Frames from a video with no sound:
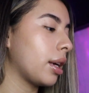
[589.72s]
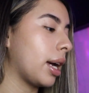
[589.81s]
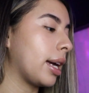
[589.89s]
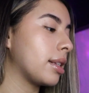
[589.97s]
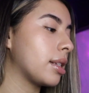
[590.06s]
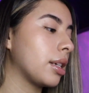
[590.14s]

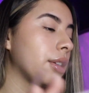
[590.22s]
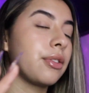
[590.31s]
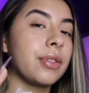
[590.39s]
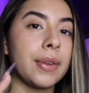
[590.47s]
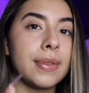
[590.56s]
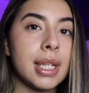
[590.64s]
I did a
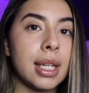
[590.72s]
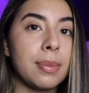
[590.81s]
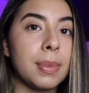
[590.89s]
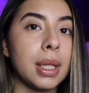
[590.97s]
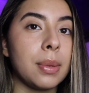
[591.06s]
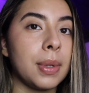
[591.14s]

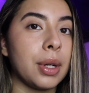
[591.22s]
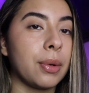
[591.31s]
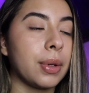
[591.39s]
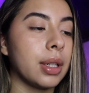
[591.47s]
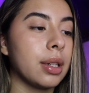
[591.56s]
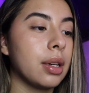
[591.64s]

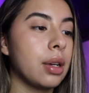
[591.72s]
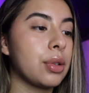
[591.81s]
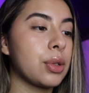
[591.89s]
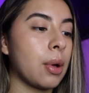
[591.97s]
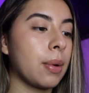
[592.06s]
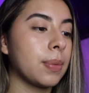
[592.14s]
15mm one,
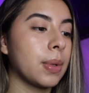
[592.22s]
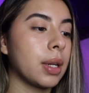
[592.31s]
so I'm